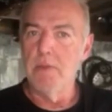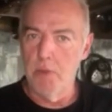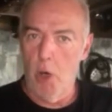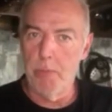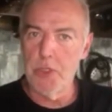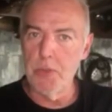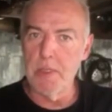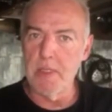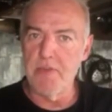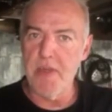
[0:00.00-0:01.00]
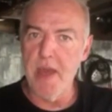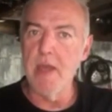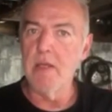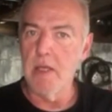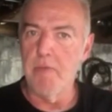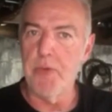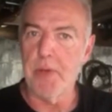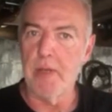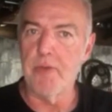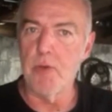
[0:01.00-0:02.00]
the opportunity is there if
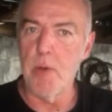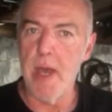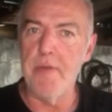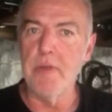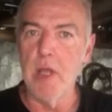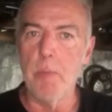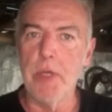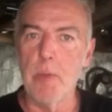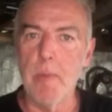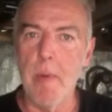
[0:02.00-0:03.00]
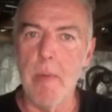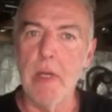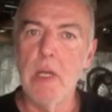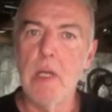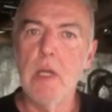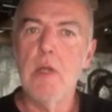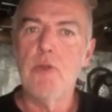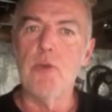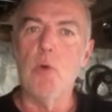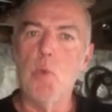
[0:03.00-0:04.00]
you'd like to go ahead and become a member.
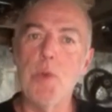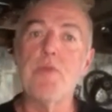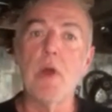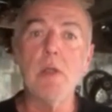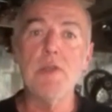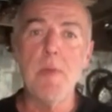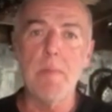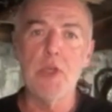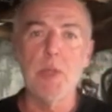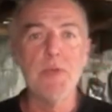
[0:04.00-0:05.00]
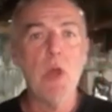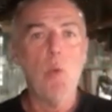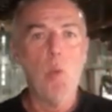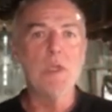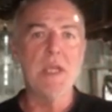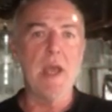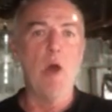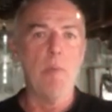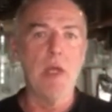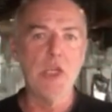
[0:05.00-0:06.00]
So with regards to memberships, what do you get
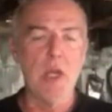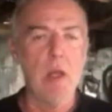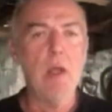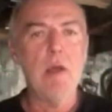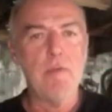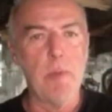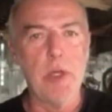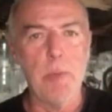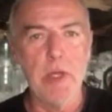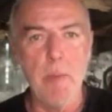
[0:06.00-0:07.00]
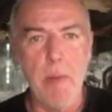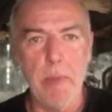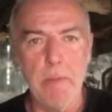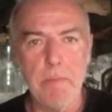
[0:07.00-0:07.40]
on my channel for becoming a member?